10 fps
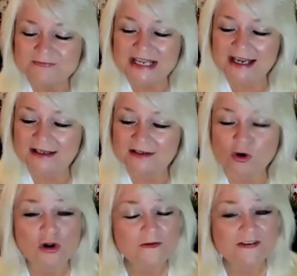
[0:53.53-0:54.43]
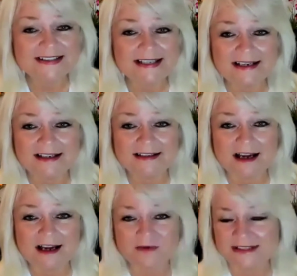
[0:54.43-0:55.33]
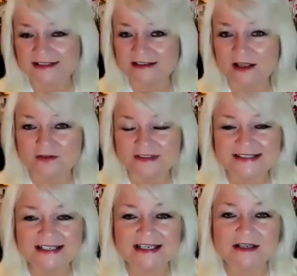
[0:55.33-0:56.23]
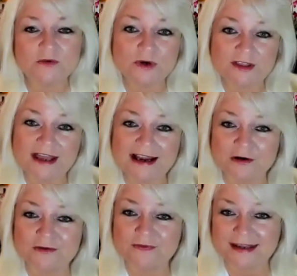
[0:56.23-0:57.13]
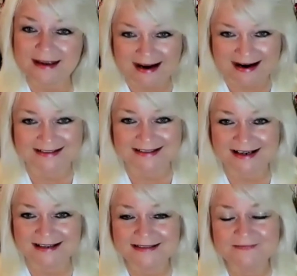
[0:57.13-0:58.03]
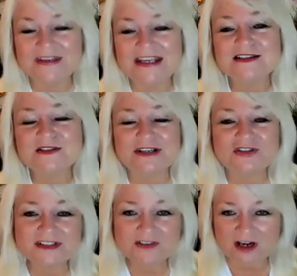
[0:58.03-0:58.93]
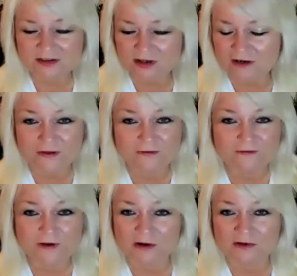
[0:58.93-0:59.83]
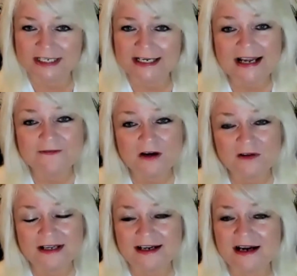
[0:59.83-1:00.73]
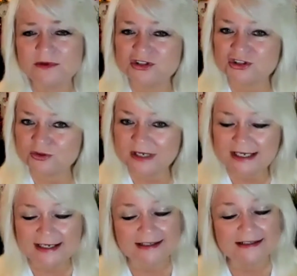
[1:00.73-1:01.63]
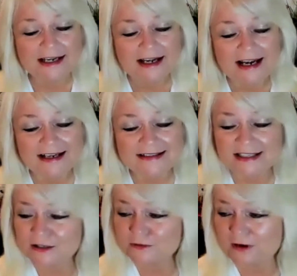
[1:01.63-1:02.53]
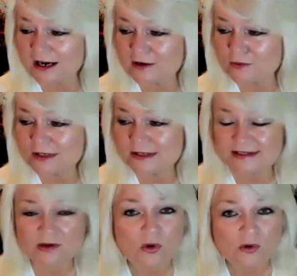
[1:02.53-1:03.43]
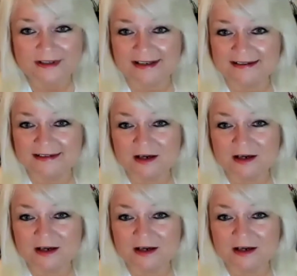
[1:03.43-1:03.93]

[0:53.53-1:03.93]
And all of a sudden, I was in another city without the access. So I had just gotten off the phone and I felt like I was treated as if I was scolded